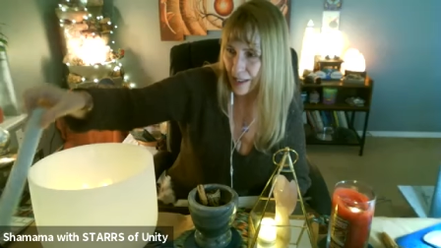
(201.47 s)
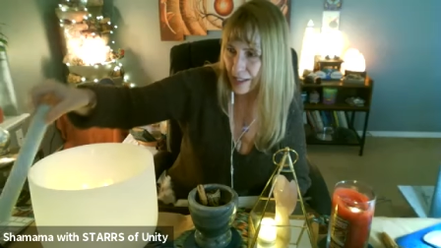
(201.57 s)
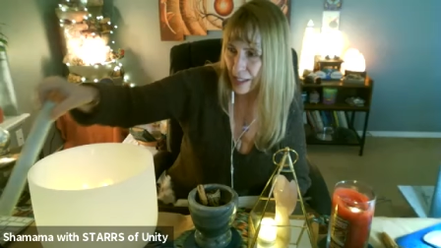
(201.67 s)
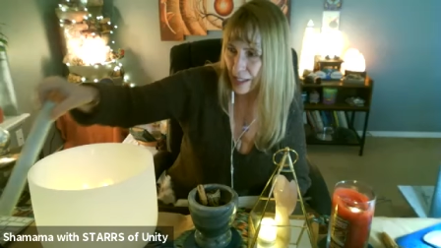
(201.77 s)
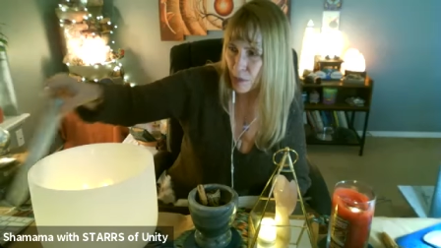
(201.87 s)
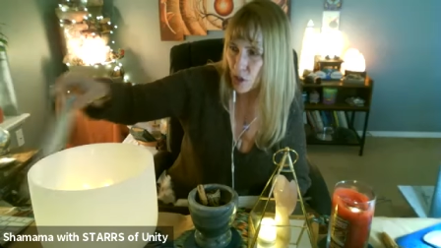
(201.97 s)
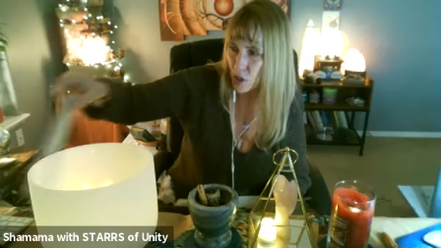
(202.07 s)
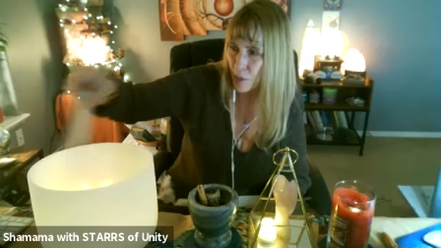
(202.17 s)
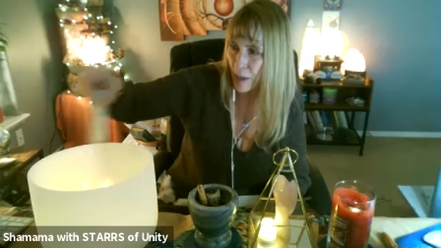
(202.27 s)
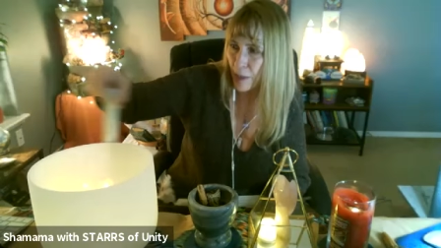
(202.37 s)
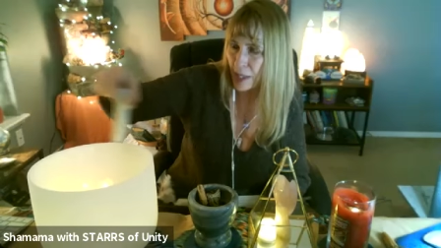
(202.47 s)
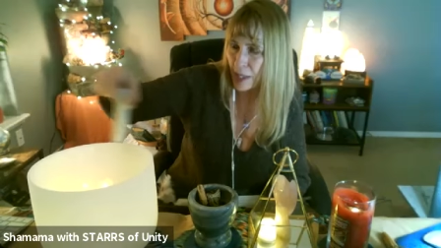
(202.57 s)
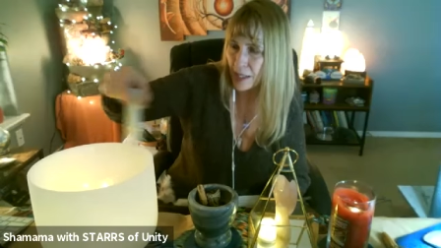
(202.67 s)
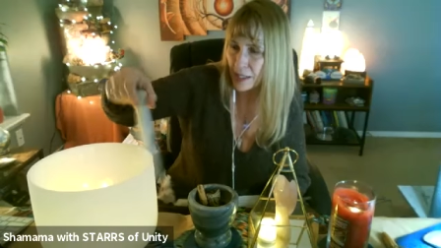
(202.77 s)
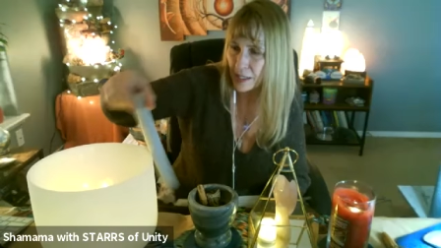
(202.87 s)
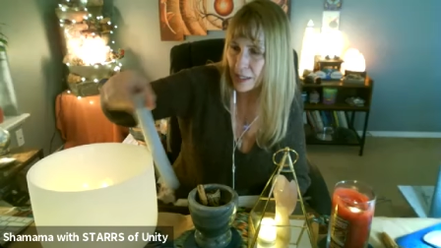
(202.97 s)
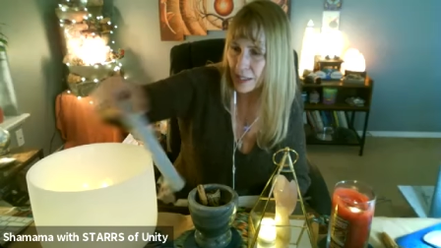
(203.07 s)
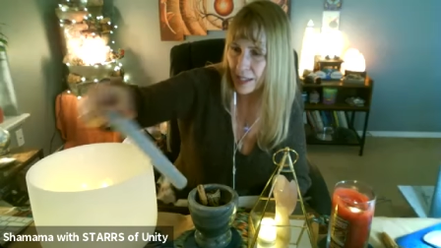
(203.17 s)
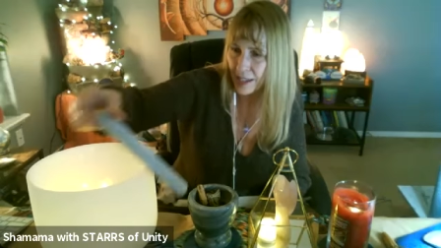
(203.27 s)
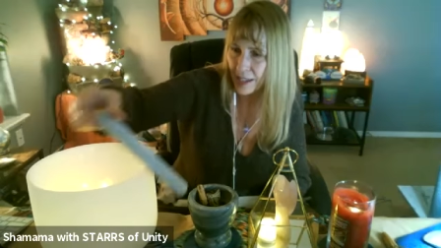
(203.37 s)
The name Shamama
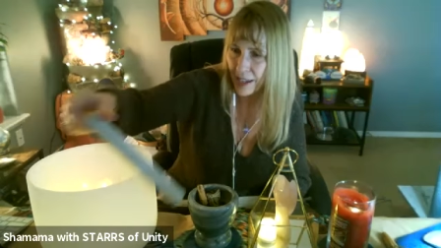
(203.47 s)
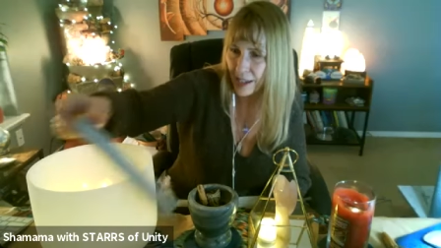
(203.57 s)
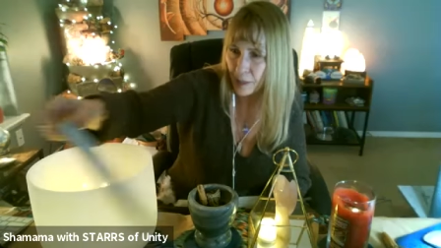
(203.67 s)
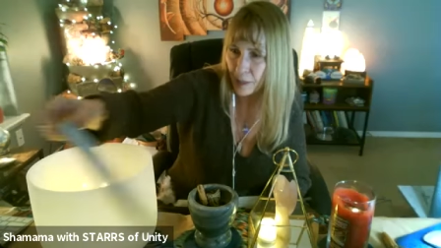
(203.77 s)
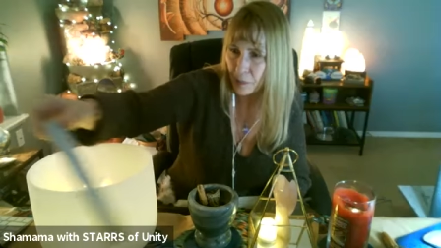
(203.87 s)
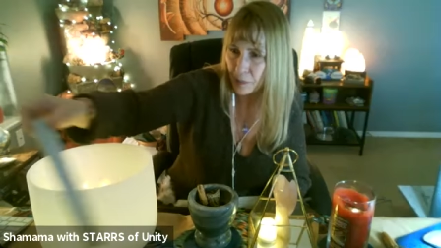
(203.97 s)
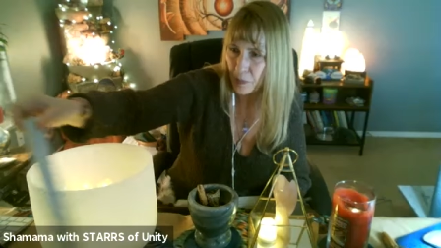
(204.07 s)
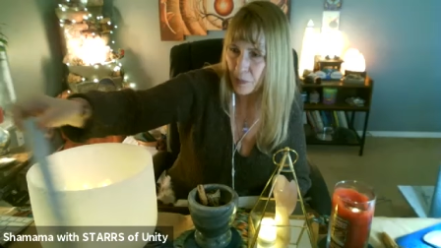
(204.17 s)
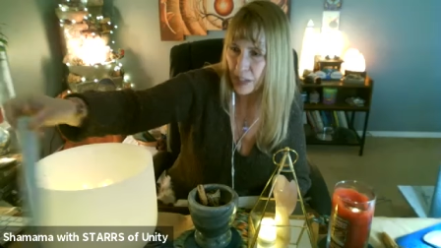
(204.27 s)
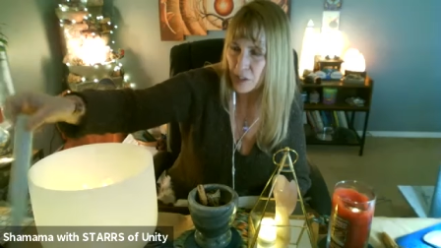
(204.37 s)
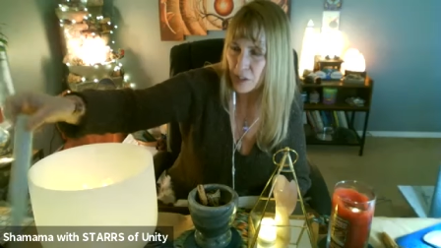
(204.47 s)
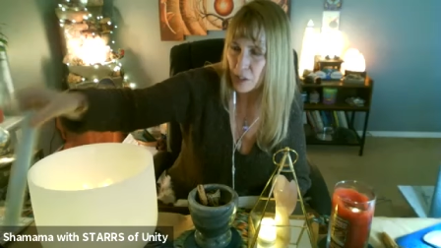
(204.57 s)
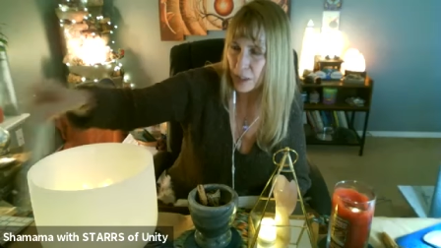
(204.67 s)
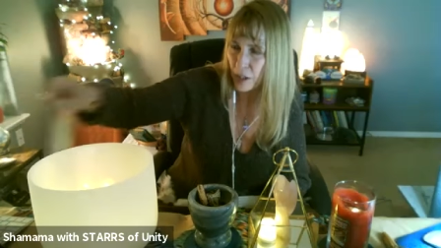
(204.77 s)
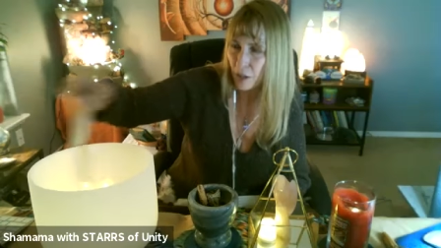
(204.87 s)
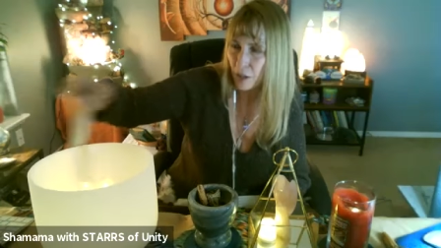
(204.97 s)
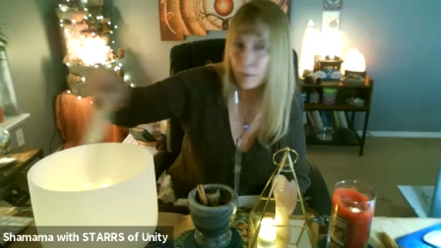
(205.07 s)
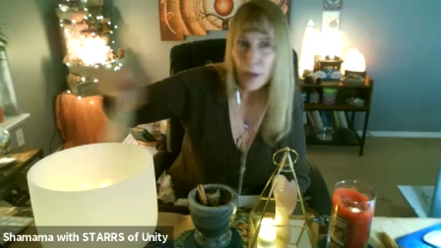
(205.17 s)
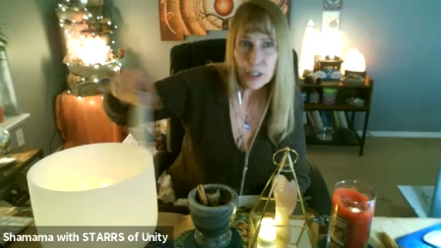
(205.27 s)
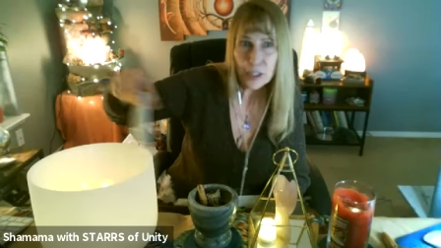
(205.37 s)
came, I used to be called
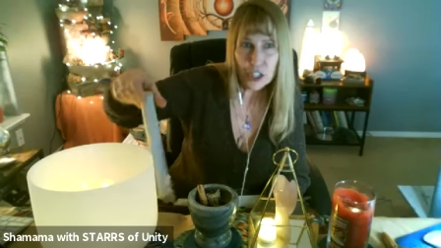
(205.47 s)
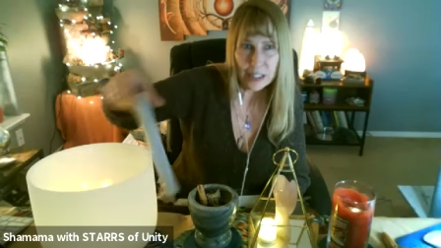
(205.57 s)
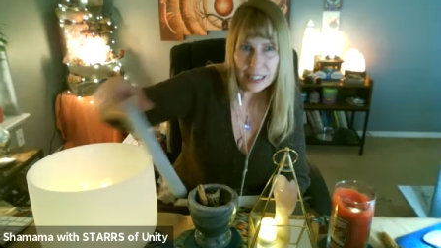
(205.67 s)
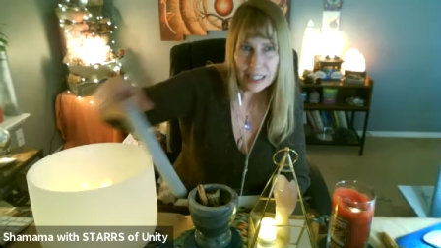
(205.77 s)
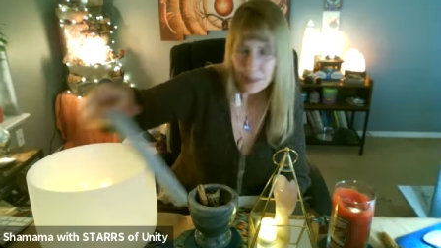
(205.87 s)
Mama Sheri